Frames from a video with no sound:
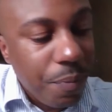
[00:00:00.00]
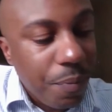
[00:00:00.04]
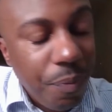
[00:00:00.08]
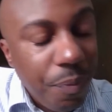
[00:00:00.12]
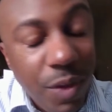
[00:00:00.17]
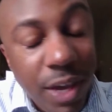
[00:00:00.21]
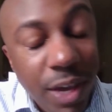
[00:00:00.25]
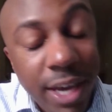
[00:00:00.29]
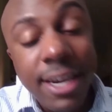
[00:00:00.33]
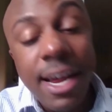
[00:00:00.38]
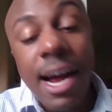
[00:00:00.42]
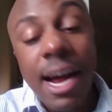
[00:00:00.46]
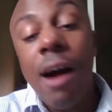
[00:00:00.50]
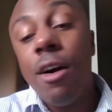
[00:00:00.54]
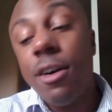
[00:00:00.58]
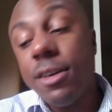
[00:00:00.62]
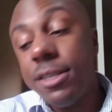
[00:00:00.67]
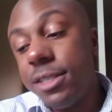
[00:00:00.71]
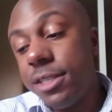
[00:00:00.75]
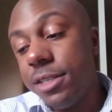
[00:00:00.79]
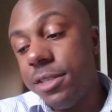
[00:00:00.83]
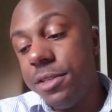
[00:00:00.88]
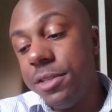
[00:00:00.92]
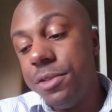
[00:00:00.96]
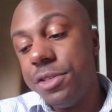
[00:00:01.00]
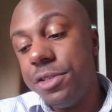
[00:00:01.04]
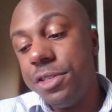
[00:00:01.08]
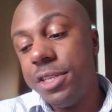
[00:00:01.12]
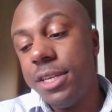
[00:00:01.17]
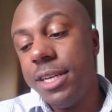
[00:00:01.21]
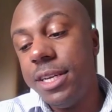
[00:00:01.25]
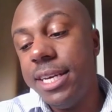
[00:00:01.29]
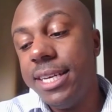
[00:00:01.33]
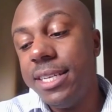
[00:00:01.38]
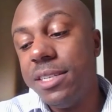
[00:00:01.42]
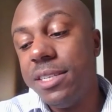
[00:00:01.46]
And our solution
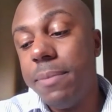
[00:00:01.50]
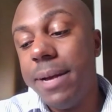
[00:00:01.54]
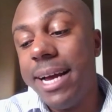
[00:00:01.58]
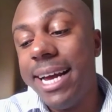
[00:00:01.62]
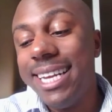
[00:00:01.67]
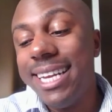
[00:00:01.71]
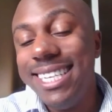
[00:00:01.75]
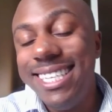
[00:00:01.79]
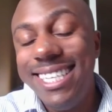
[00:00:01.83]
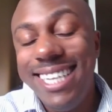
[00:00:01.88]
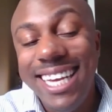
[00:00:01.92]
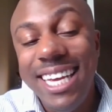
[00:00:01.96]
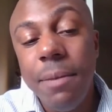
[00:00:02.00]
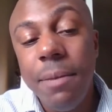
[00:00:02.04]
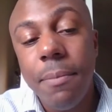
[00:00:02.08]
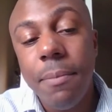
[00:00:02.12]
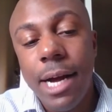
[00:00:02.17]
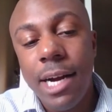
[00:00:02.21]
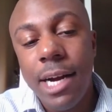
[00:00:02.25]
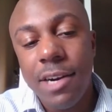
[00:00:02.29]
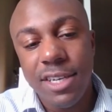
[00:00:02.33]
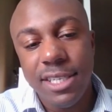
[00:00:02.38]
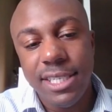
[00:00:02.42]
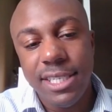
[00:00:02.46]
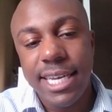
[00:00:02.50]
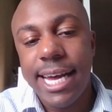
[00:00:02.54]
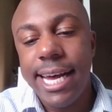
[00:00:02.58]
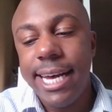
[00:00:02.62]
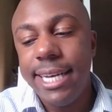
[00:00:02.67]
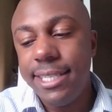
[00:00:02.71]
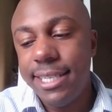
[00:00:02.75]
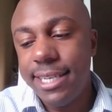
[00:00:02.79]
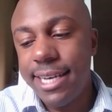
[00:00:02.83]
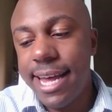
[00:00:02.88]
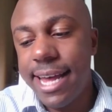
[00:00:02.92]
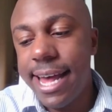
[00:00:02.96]
is by
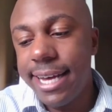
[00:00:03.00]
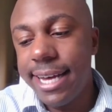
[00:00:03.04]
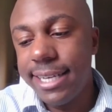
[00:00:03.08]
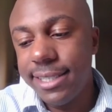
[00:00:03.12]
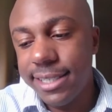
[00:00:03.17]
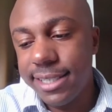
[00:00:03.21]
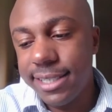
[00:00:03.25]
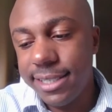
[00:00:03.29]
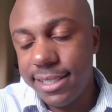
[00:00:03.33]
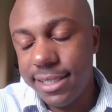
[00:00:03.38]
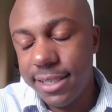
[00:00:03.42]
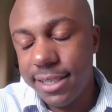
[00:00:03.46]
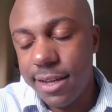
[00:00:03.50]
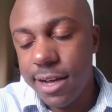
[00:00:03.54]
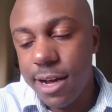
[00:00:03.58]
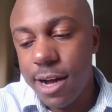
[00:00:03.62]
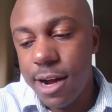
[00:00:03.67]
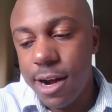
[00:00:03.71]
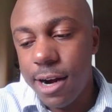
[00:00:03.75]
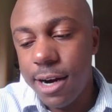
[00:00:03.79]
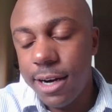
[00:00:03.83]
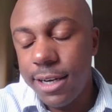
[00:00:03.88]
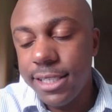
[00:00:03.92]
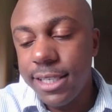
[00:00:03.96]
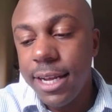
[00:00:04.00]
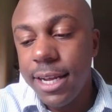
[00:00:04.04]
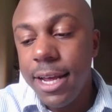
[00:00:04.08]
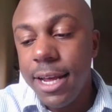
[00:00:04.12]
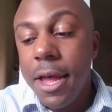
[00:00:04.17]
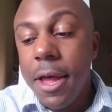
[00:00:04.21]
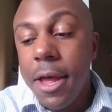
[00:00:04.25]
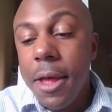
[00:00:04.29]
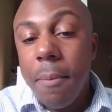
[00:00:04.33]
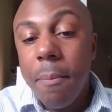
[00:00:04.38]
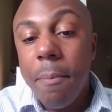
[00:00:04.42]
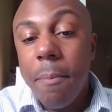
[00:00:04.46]
democratizing access to the
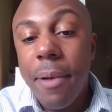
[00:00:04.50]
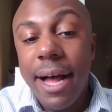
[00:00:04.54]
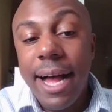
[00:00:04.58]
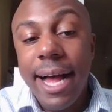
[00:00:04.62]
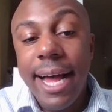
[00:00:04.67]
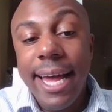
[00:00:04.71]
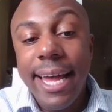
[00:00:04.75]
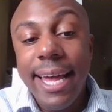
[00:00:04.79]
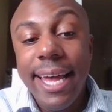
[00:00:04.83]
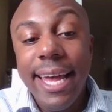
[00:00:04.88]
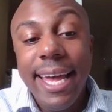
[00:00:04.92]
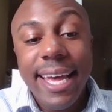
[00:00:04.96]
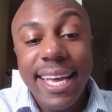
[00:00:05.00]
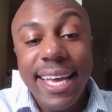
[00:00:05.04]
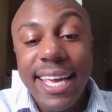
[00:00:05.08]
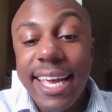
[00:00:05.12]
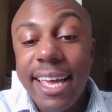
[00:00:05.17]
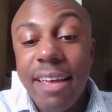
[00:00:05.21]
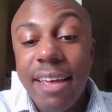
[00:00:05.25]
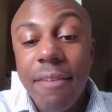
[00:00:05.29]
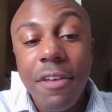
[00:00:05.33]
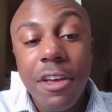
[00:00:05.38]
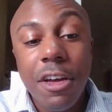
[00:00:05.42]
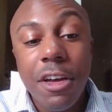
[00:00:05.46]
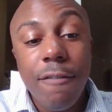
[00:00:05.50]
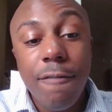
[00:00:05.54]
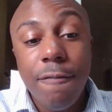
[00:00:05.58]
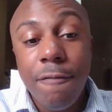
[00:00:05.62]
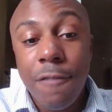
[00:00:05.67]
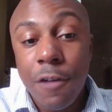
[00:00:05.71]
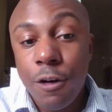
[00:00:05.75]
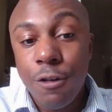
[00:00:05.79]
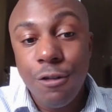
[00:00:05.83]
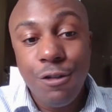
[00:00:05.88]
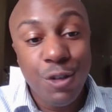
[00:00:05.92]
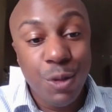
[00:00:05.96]
arts, by giving a
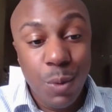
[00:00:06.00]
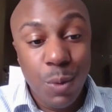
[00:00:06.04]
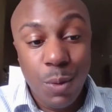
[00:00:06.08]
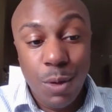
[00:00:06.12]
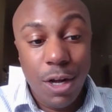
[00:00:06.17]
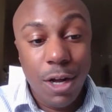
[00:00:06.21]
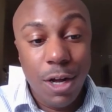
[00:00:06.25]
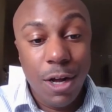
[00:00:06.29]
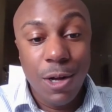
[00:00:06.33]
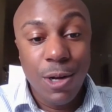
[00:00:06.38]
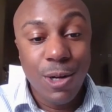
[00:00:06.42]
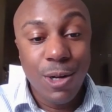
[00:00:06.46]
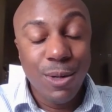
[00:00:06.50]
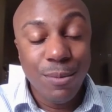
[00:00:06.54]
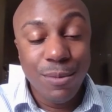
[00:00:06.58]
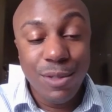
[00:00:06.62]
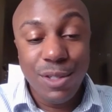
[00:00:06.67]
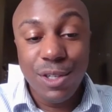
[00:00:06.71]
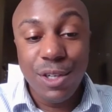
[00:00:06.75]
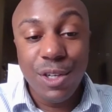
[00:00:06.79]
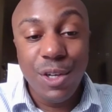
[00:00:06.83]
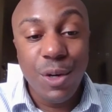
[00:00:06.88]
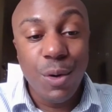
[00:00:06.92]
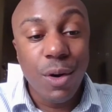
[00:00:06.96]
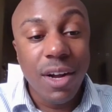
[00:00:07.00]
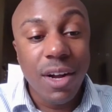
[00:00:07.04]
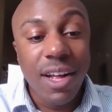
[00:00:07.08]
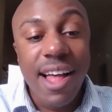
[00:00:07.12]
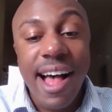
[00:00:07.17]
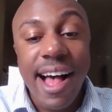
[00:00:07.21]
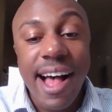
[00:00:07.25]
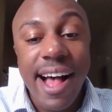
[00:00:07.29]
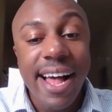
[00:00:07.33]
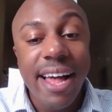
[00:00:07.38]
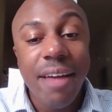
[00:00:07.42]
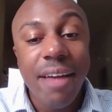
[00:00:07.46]
virtual home to your
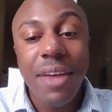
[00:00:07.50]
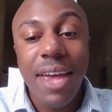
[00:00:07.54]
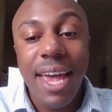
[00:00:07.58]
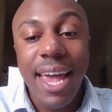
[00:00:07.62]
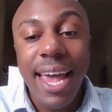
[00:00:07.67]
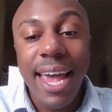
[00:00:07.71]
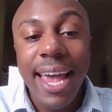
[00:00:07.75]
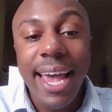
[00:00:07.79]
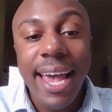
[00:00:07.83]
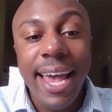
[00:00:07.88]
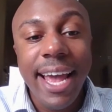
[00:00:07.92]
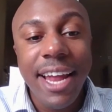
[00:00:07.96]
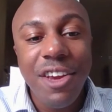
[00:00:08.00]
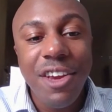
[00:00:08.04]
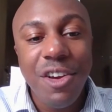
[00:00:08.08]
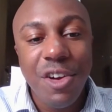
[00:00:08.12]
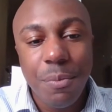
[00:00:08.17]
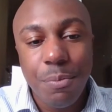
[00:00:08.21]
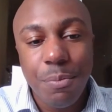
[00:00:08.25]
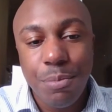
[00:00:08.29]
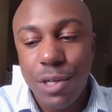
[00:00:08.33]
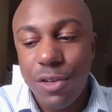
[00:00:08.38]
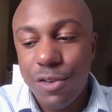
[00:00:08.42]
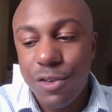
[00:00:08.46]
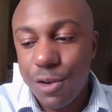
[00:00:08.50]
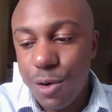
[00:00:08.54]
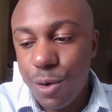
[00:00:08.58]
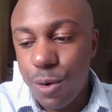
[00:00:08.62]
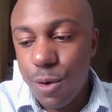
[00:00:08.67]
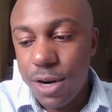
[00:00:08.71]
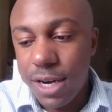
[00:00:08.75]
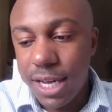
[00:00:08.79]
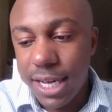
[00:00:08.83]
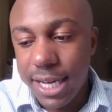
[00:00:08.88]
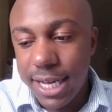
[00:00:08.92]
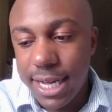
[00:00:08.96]
live and your pre
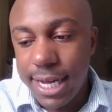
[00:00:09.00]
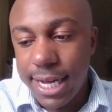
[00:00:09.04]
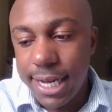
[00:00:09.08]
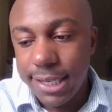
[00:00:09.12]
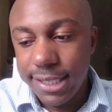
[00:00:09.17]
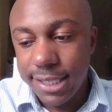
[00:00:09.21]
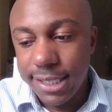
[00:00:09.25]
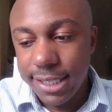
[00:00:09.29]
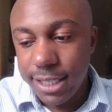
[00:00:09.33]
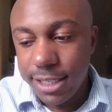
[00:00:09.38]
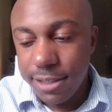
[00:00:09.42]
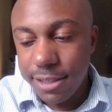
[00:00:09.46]
recorded content.